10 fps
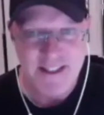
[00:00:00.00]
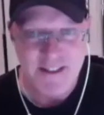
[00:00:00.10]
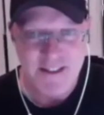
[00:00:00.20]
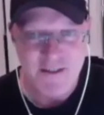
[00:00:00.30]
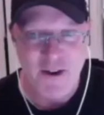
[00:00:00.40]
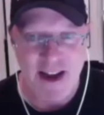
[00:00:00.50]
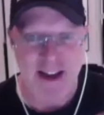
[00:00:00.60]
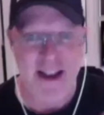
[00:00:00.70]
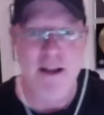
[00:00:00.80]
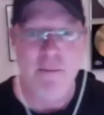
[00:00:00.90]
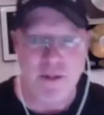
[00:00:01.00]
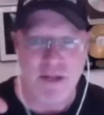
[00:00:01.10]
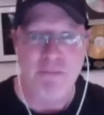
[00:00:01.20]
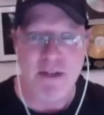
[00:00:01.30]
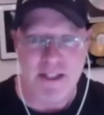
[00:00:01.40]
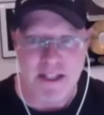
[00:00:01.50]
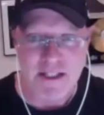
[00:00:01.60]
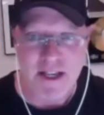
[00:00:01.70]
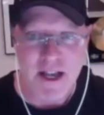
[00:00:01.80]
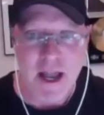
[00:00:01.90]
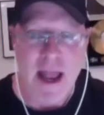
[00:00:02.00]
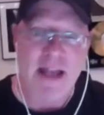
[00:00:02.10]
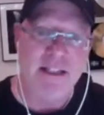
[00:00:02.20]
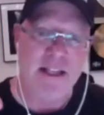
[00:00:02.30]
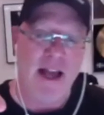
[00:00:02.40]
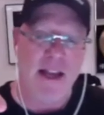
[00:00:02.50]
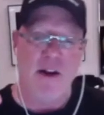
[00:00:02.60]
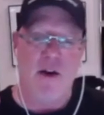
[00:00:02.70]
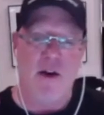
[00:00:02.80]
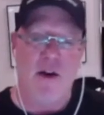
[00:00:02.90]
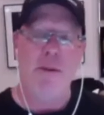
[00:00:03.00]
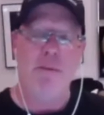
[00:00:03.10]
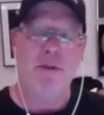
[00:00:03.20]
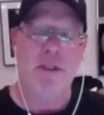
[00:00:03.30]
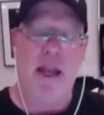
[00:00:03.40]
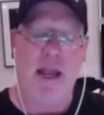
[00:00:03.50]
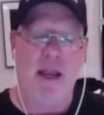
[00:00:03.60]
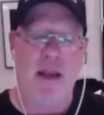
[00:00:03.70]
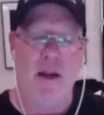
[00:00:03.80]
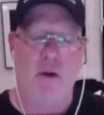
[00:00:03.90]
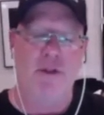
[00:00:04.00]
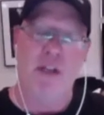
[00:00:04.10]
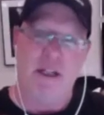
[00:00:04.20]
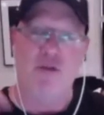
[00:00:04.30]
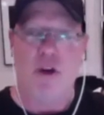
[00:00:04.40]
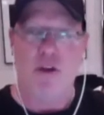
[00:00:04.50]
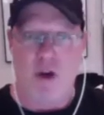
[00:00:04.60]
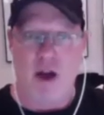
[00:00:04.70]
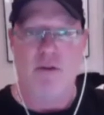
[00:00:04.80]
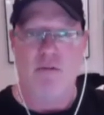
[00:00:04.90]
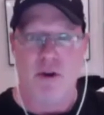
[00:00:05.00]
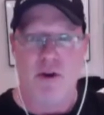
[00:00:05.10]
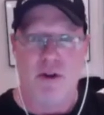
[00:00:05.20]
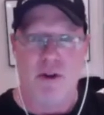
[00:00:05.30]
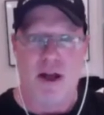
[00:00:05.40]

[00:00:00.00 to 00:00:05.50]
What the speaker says: right? Music Absolutely. Business. It's not, people say, sex, drugs, rock and roll.